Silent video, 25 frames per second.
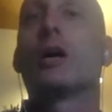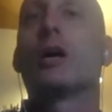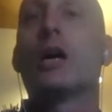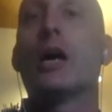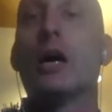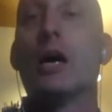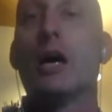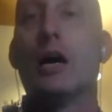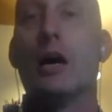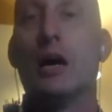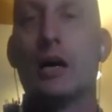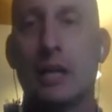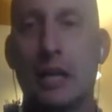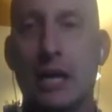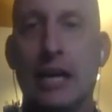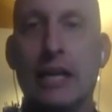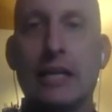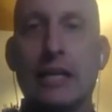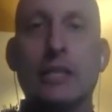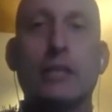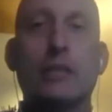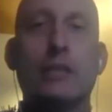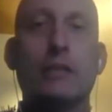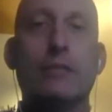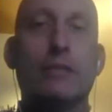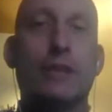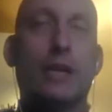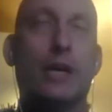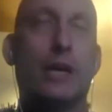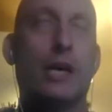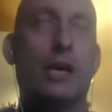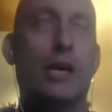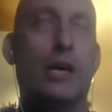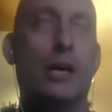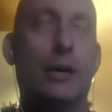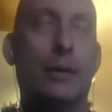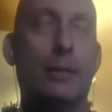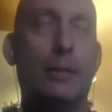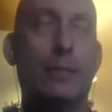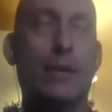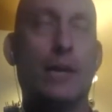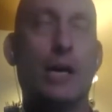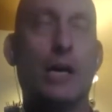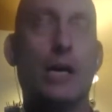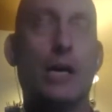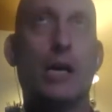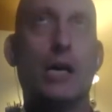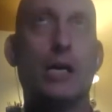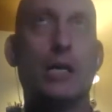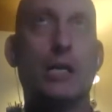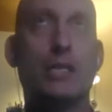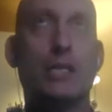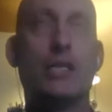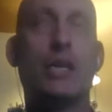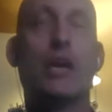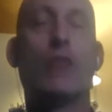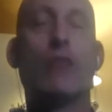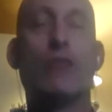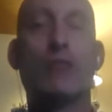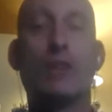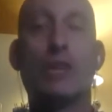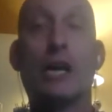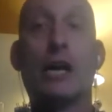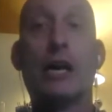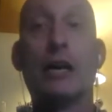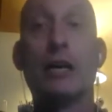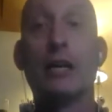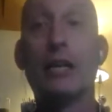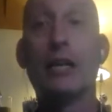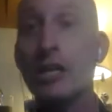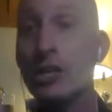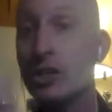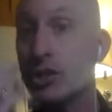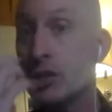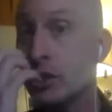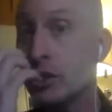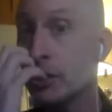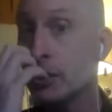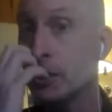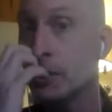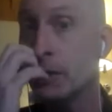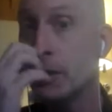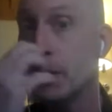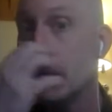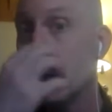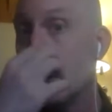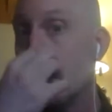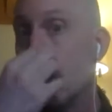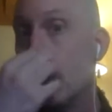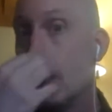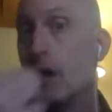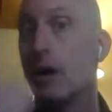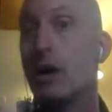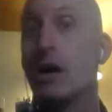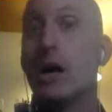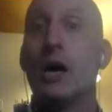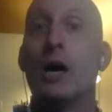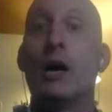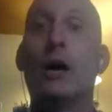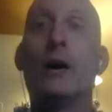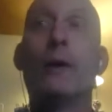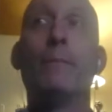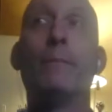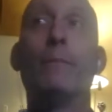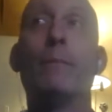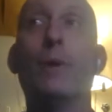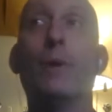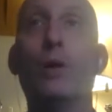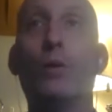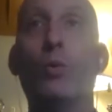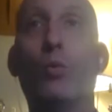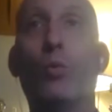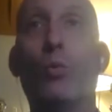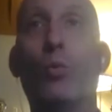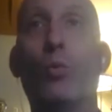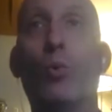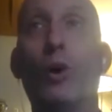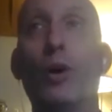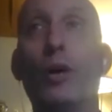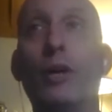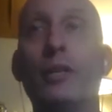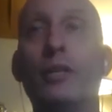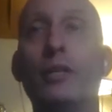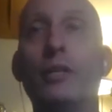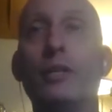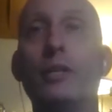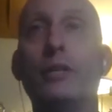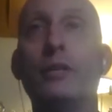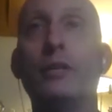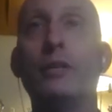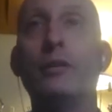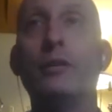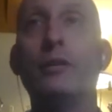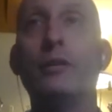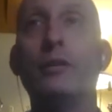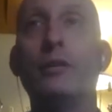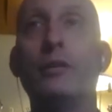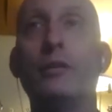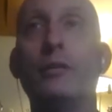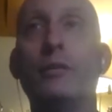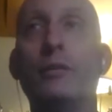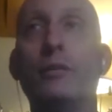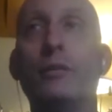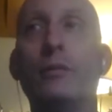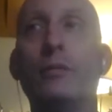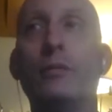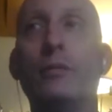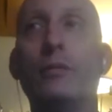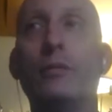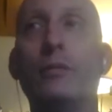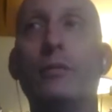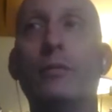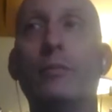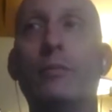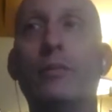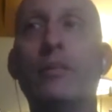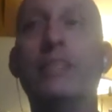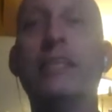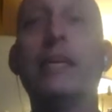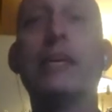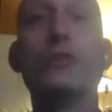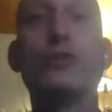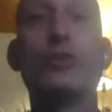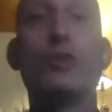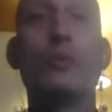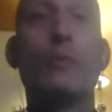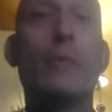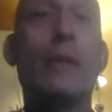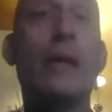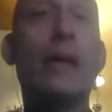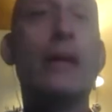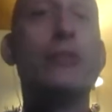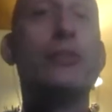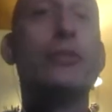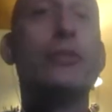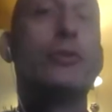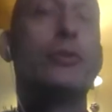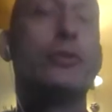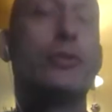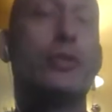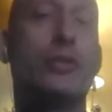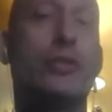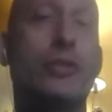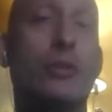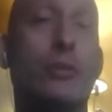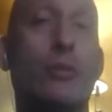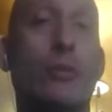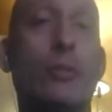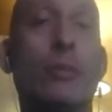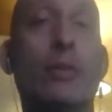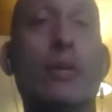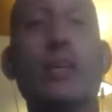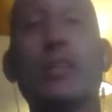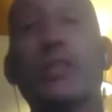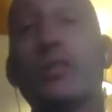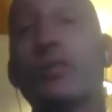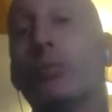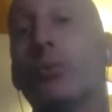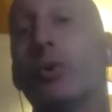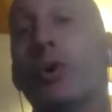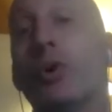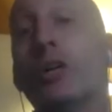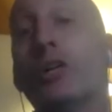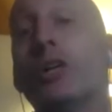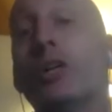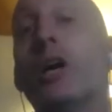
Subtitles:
a kind of self-annihilation would be detrimental to someone because it would